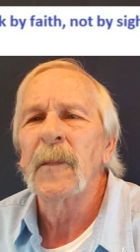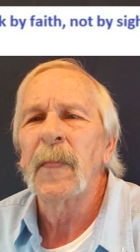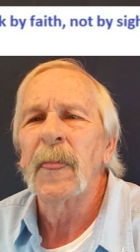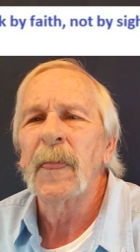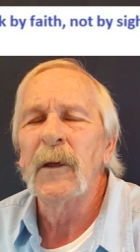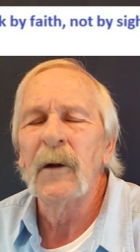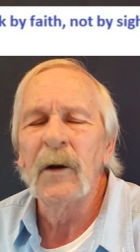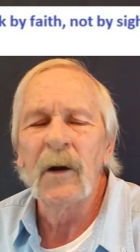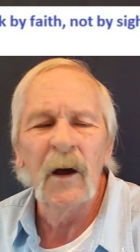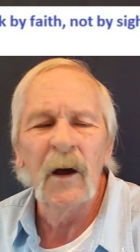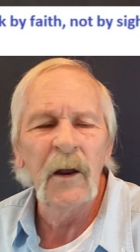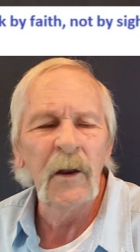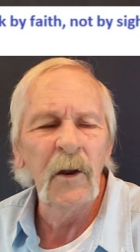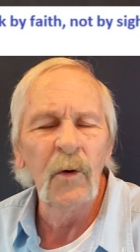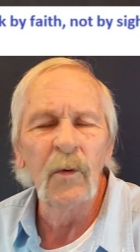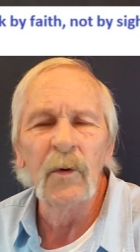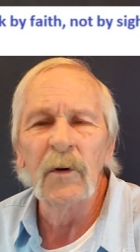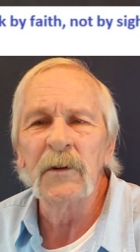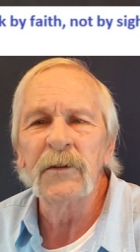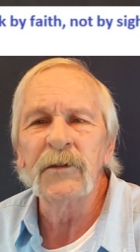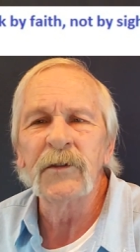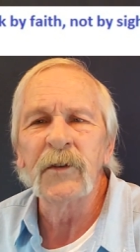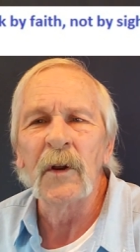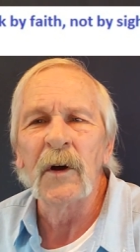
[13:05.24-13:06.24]
You know, I know
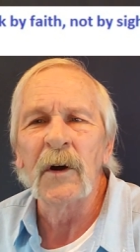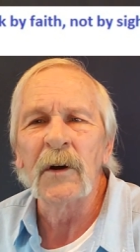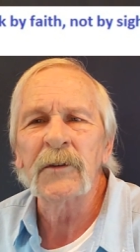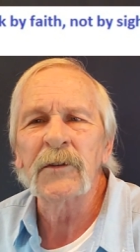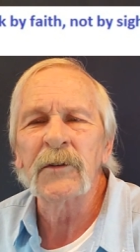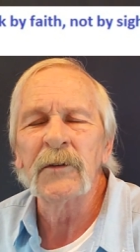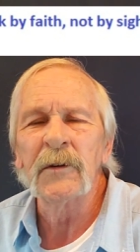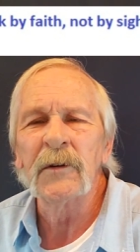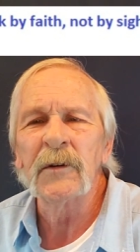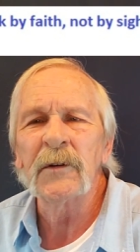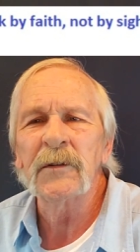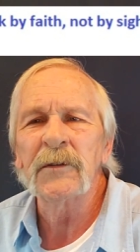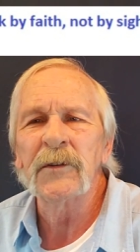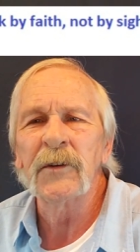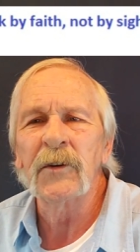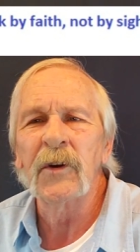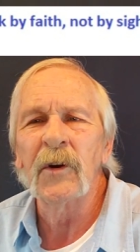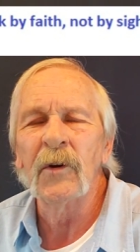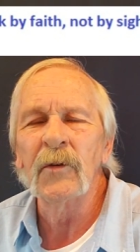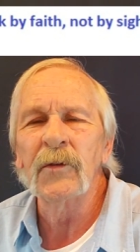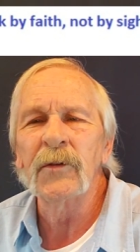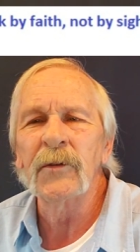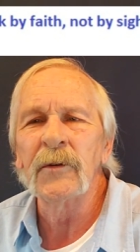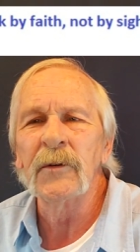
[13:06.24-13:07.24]
what it's like to
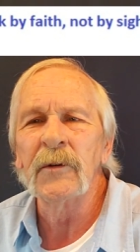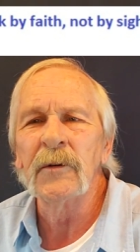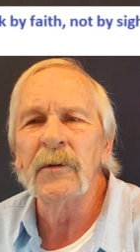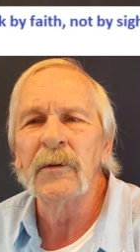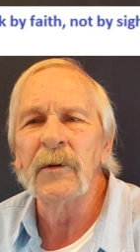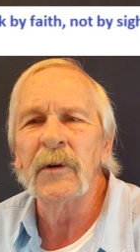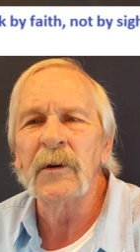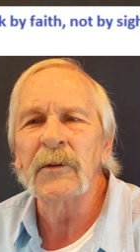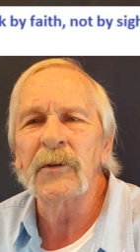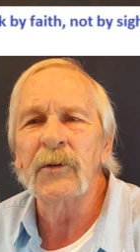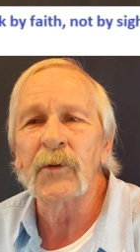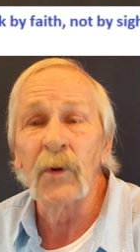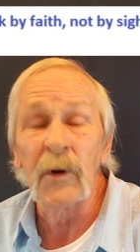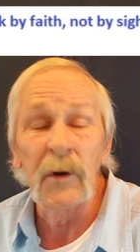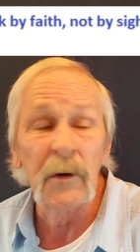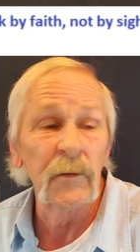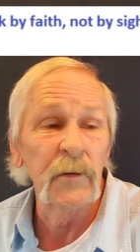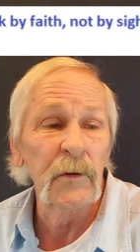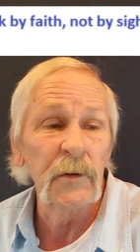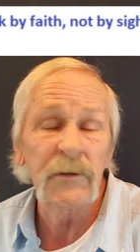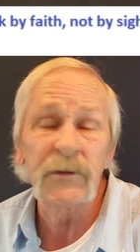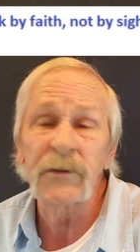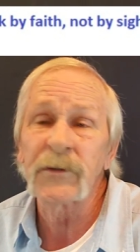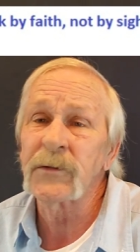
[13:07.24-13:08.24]
go through
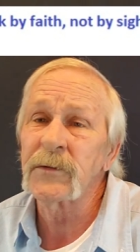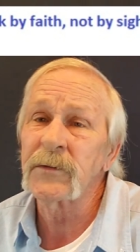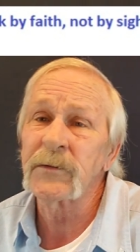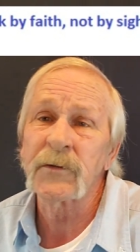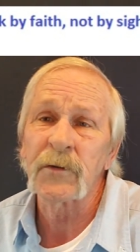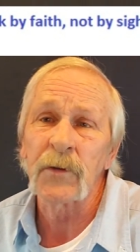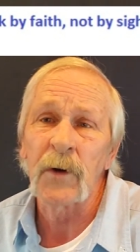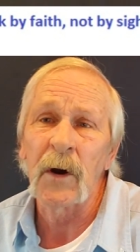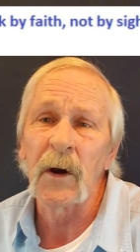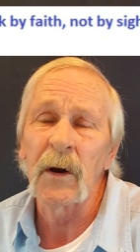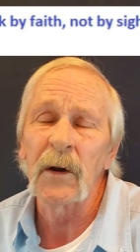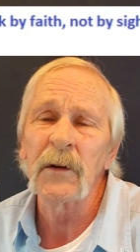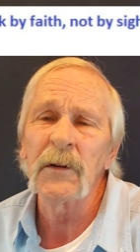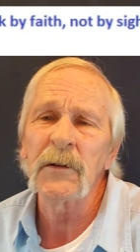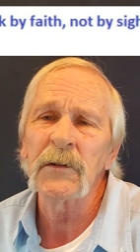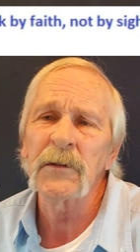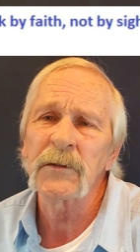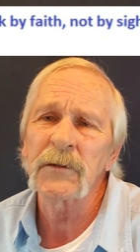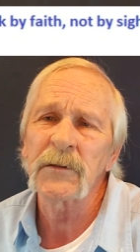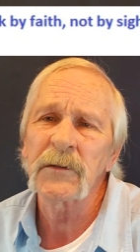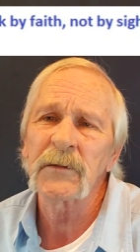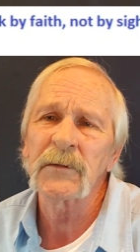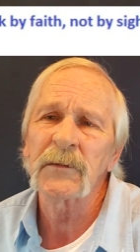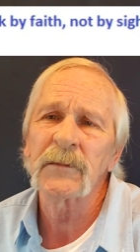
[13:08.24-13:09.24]
grievous
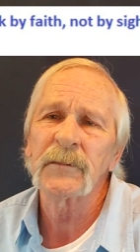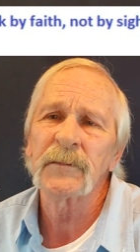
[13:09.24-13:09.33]
trials,